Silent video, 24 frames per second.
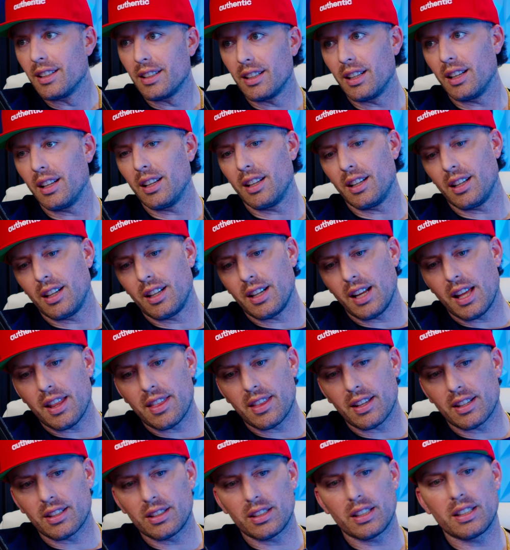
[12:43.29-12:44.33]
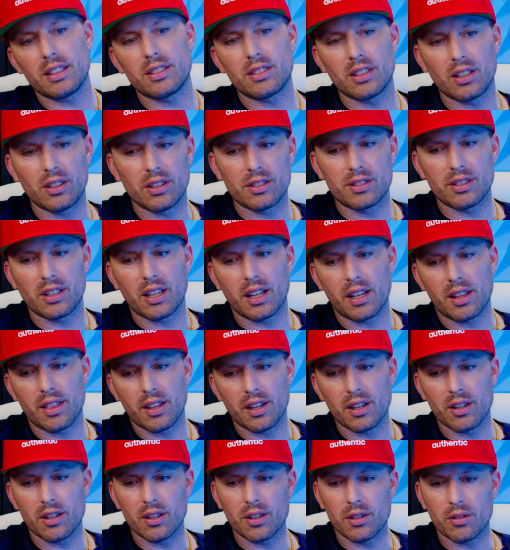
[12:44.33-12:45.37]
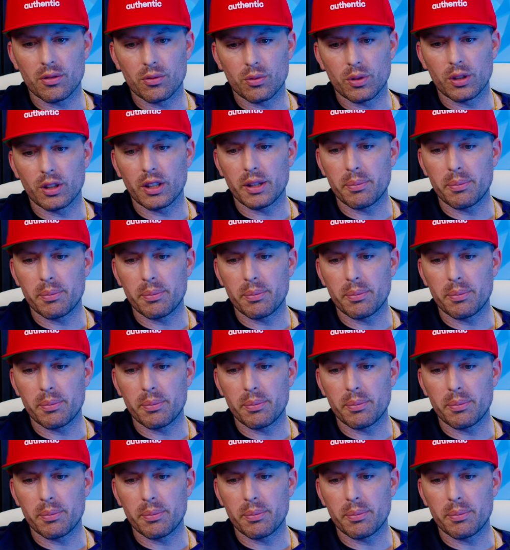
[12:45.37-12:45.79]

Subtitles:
unethically. So it's like they're really